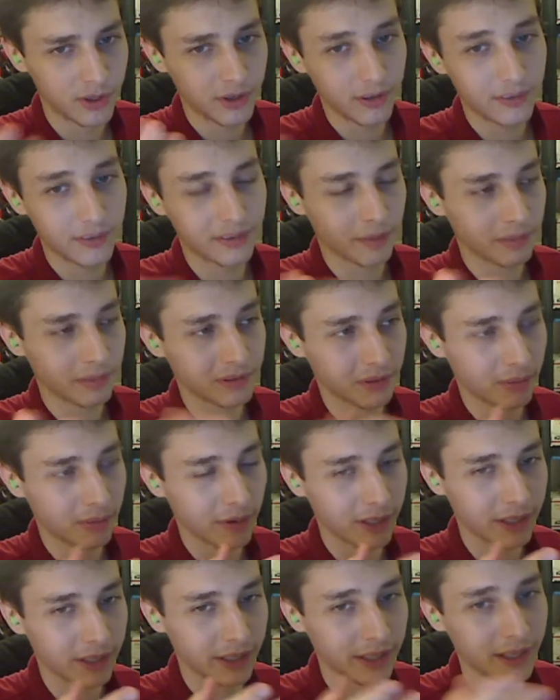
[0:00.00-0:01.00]

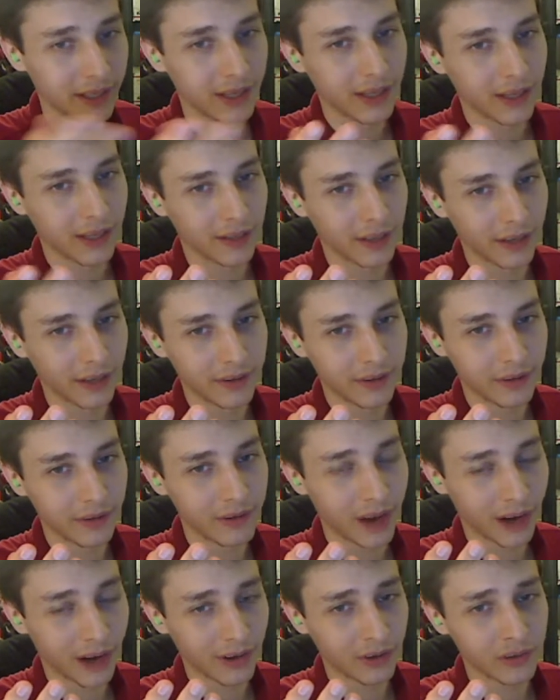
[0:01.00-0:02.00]
subsequently led to
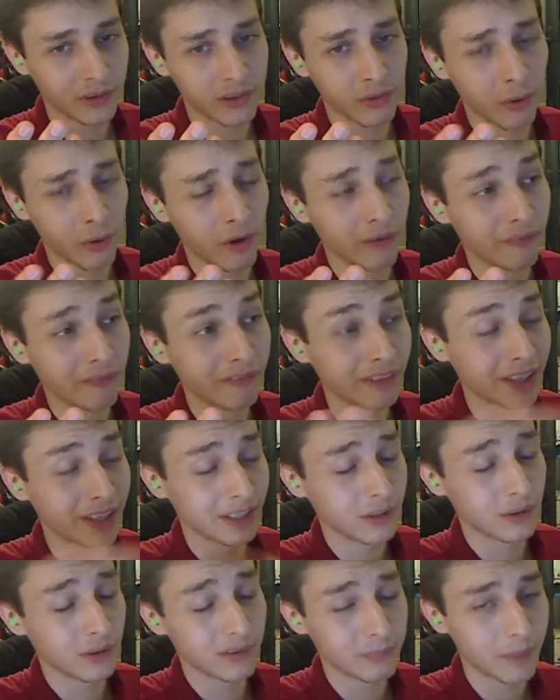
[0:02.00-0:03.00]
Dr. Gero fleeing
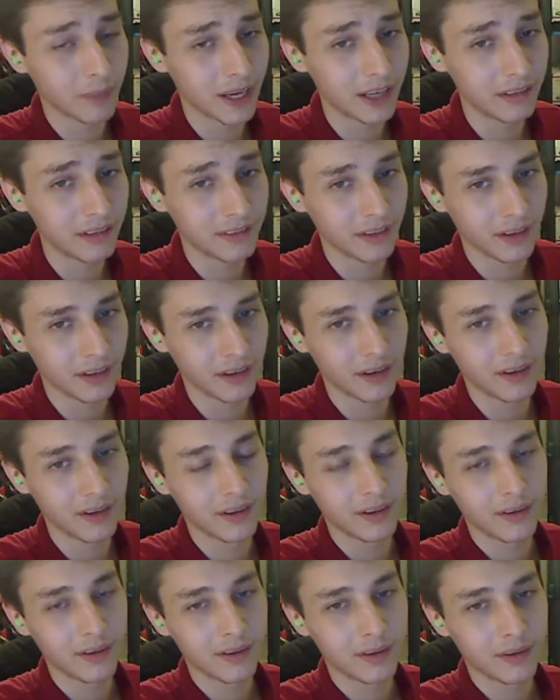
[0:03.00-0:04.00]
to his base and
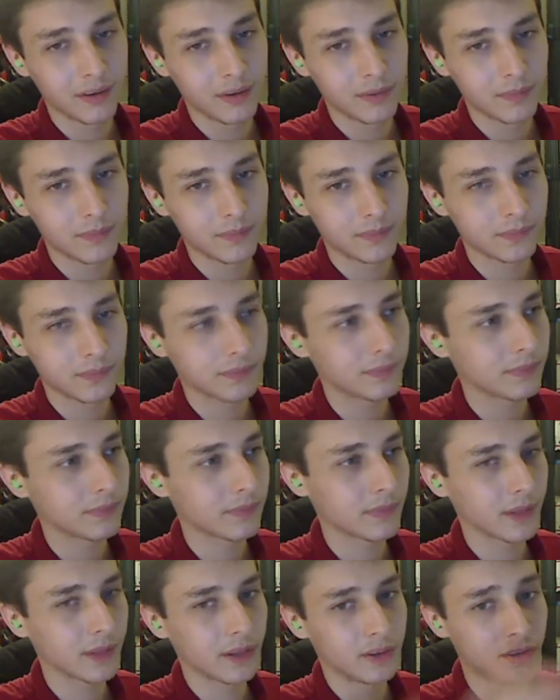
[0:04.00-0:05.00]

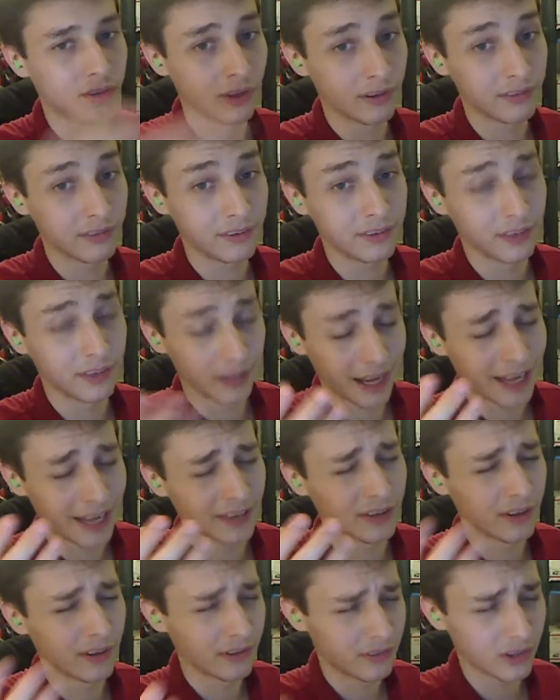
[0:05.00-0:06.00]

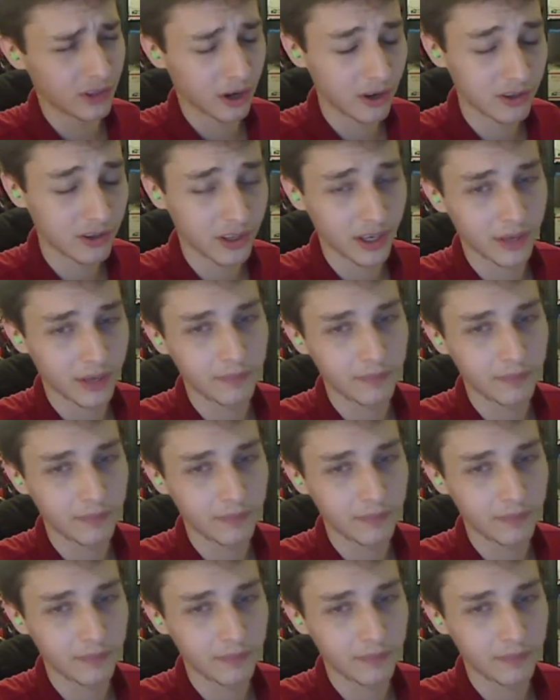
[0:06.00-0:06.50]
discharging